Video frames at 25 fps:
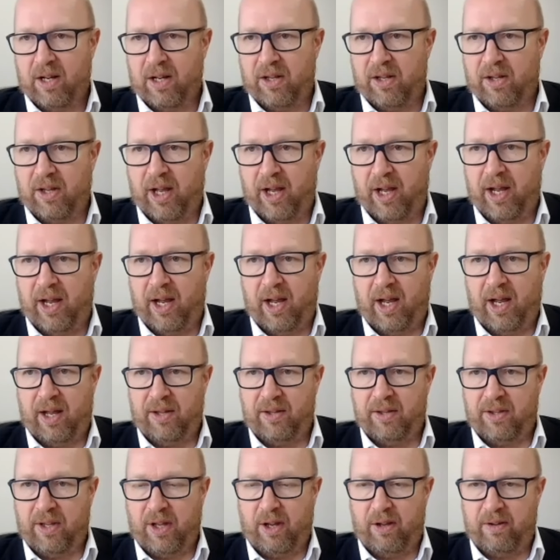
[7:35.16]

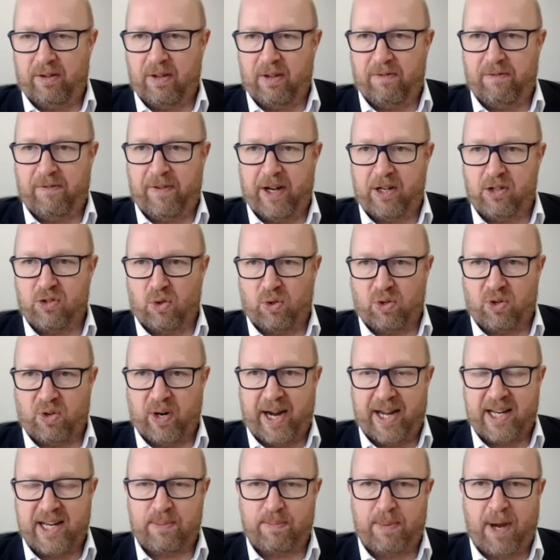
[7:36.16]
uh, the the federal
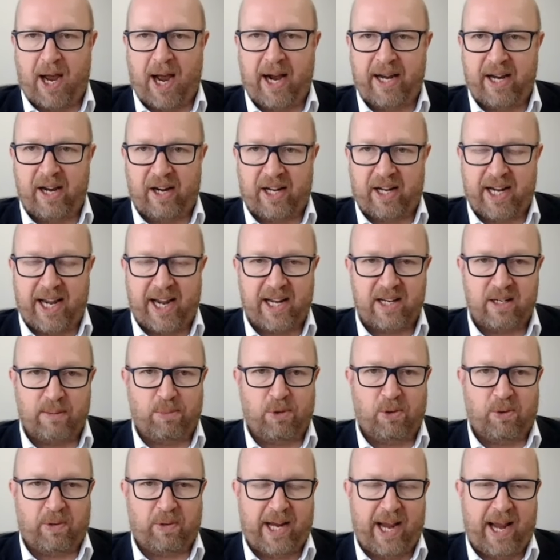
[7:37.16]
Greens party are keen to
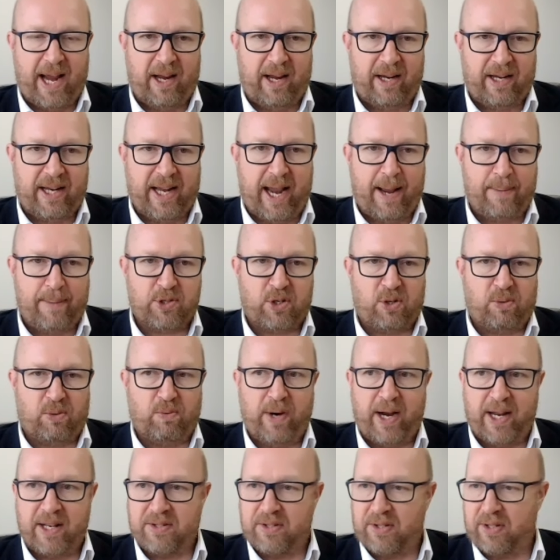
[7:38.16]
put ca- caps on
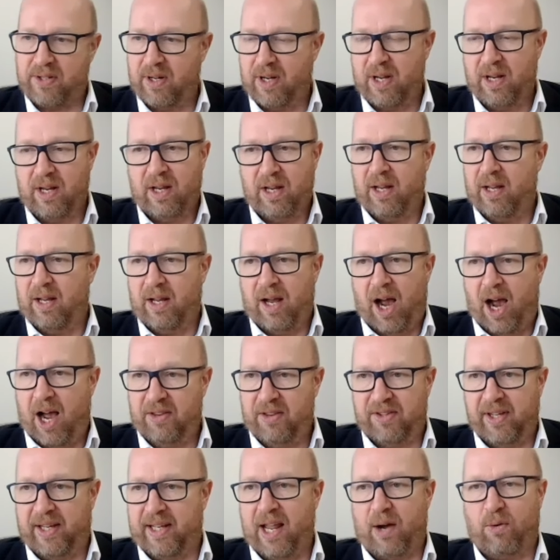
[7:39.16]
rents. I
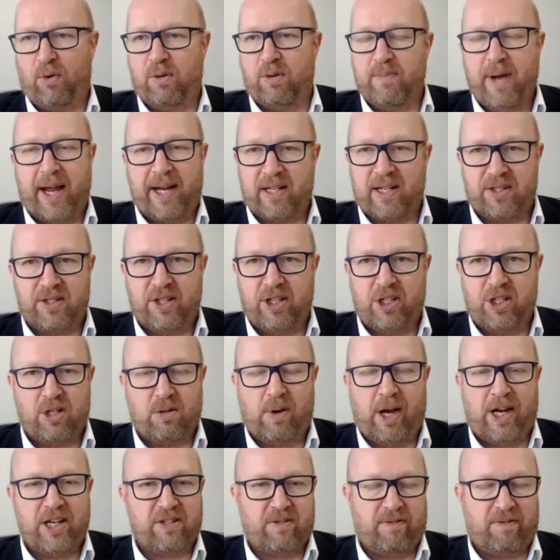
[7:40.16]
think that would make the
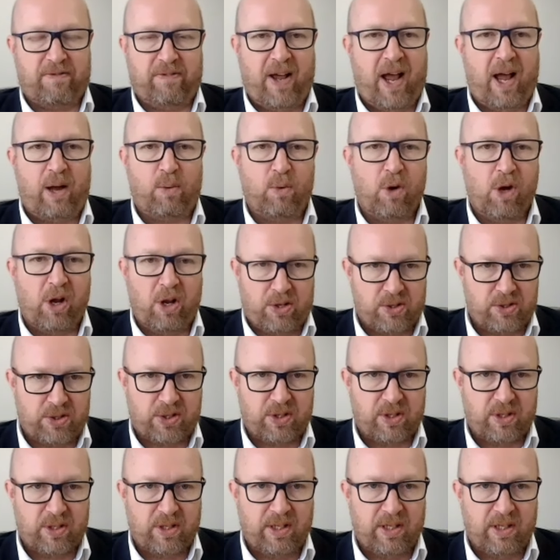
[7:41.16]
situation far
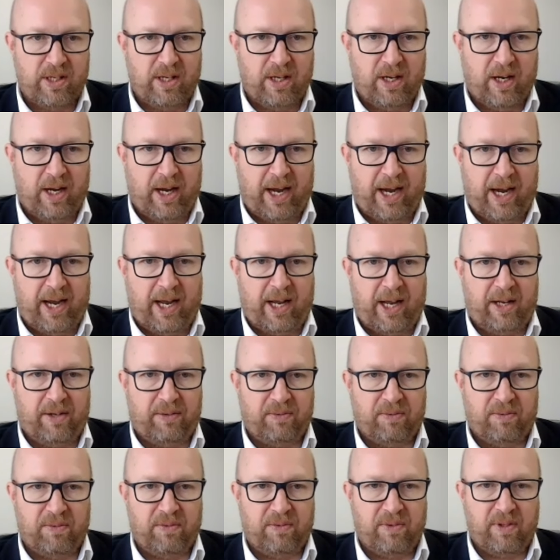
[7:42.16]
worse.
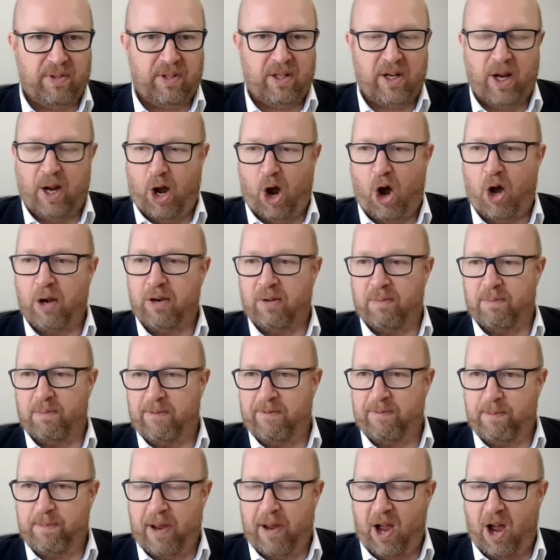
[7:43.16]
Um, yeah, on
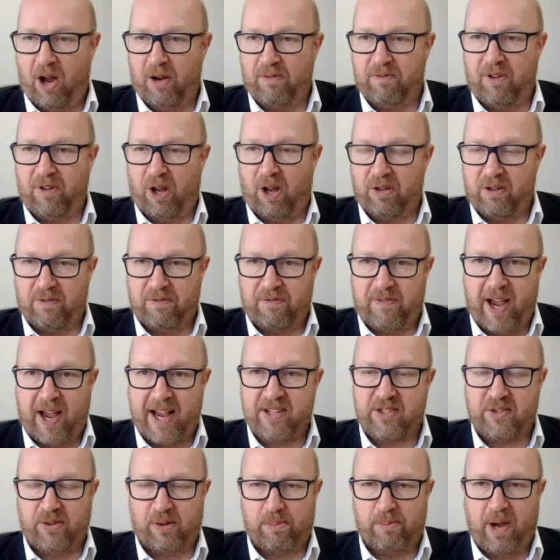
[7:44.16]
the on on the
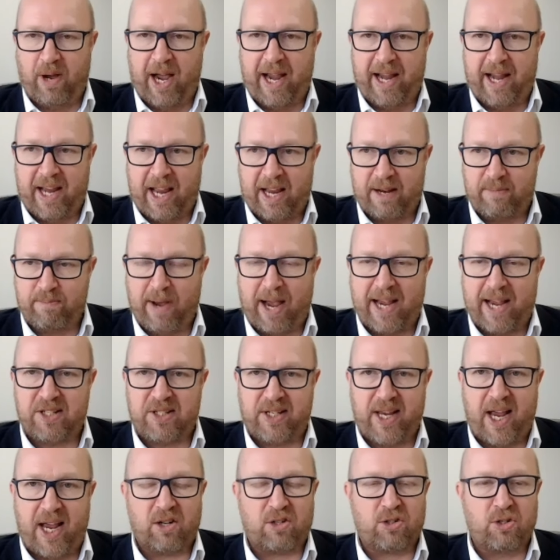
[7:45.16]
face of it, may it may
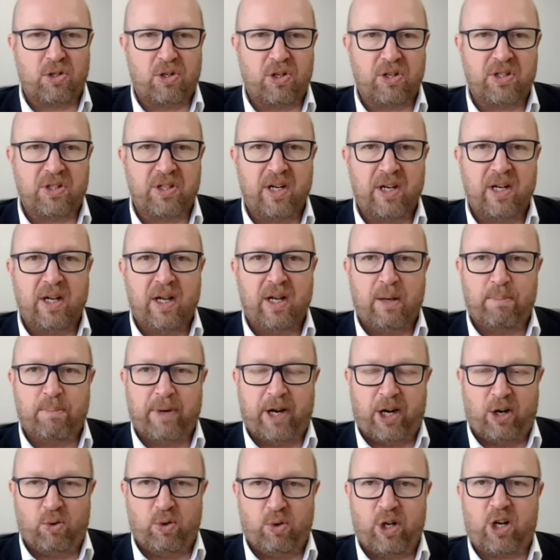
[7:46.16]
sound good,
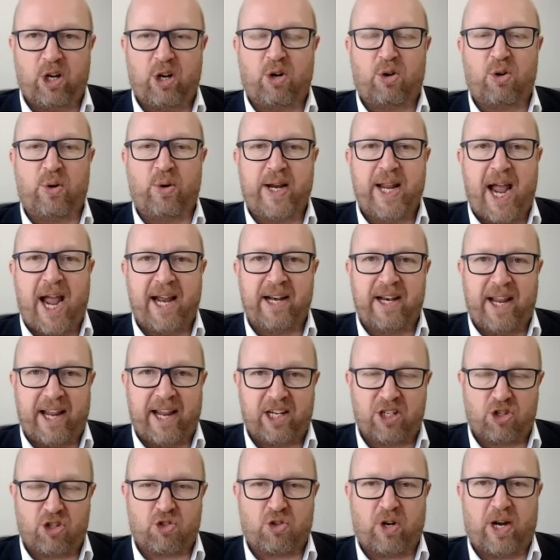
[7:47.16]
but it would create
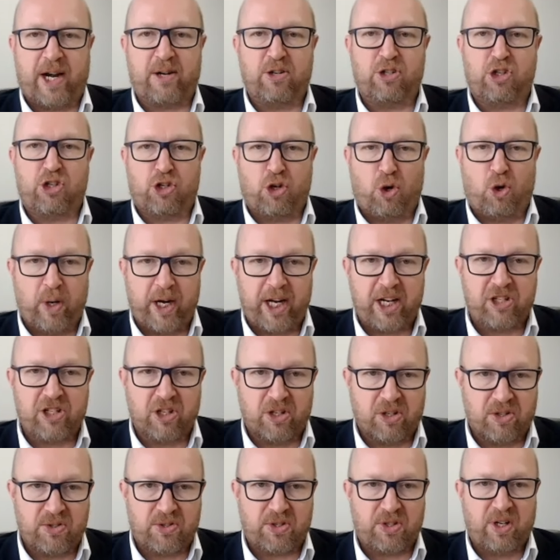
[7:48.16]
extreme
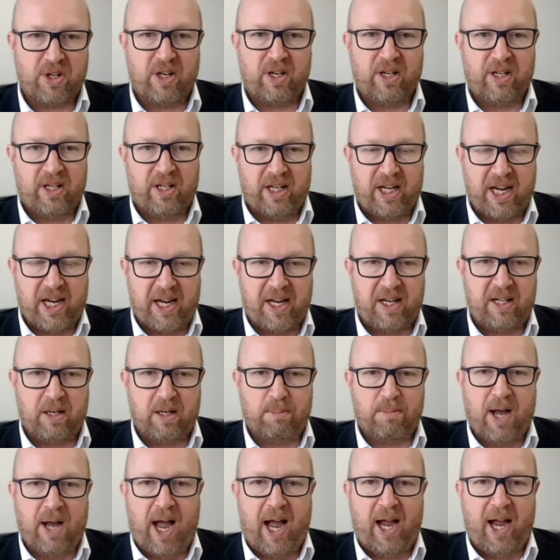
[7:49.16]
shortages in the
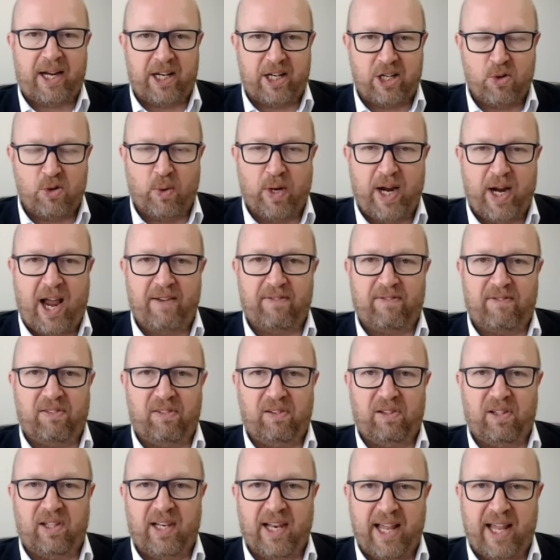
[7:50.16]
market. You would have
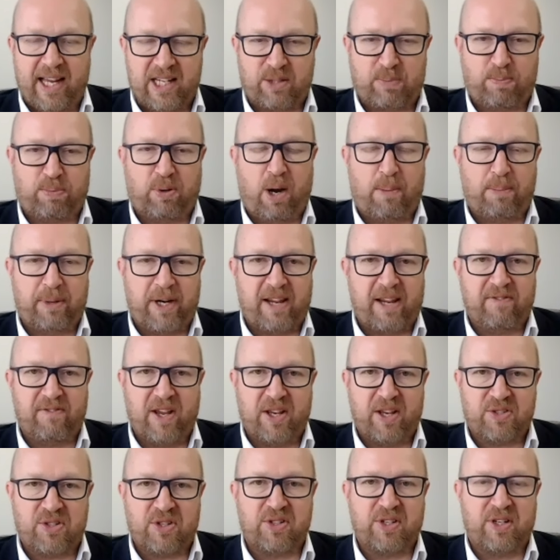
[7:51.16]
less property
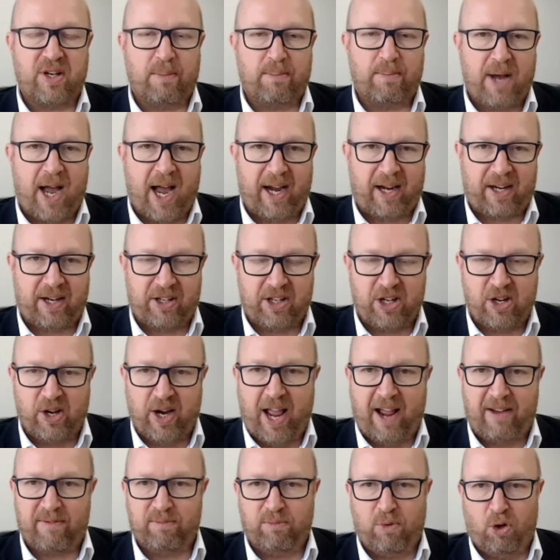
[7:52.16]
investors in the market. You'd
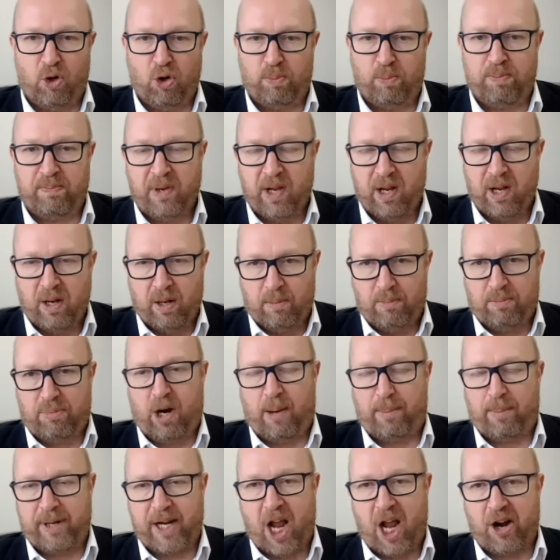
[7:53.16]
have more
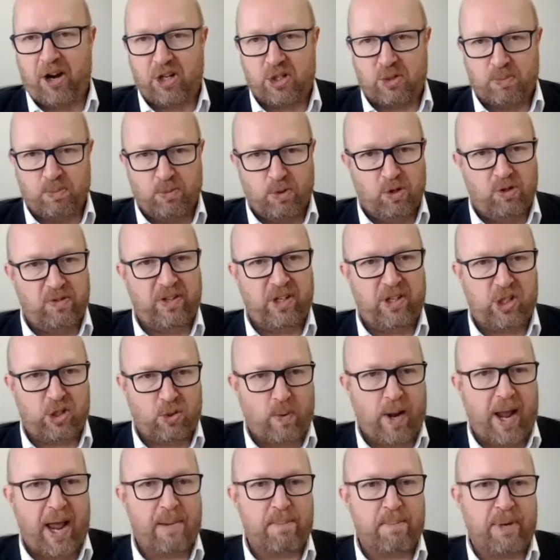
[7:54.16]
property owners moving to
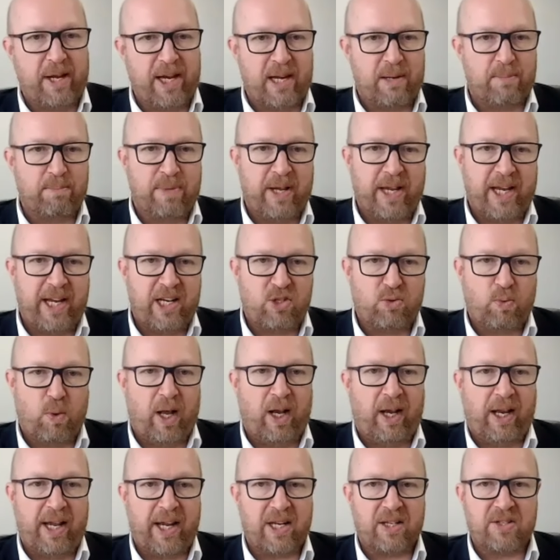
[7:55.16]
Airbnb
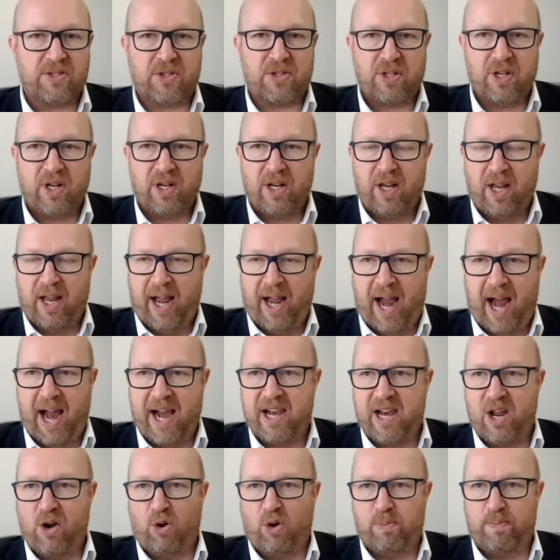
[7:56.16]
dwellings,
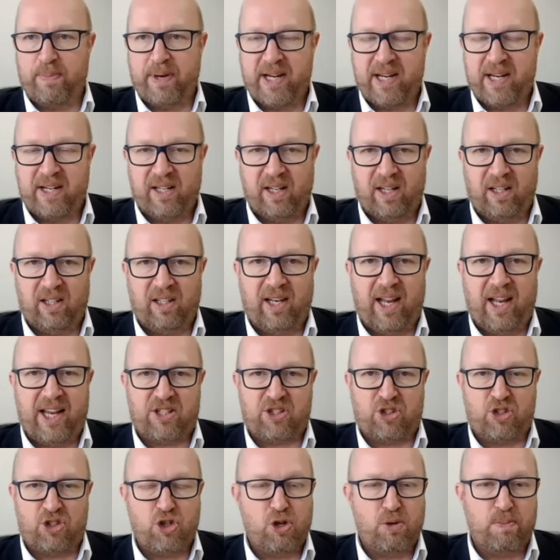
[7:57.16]
and there would be
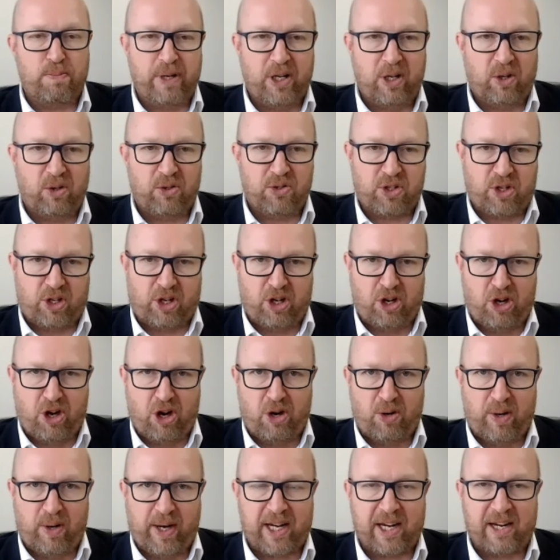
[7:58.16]
less new builds
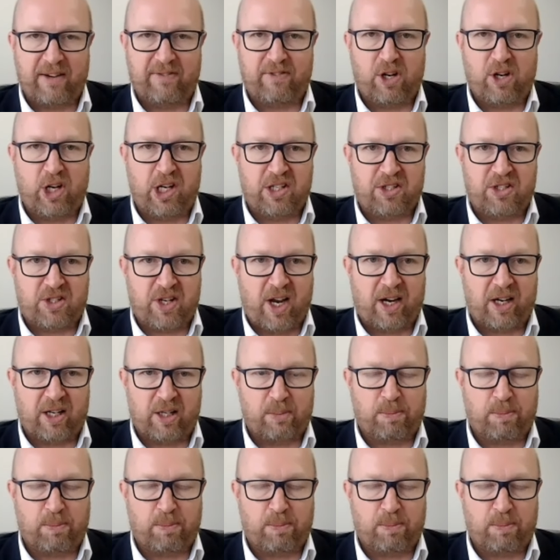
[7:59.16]
occurring if you started to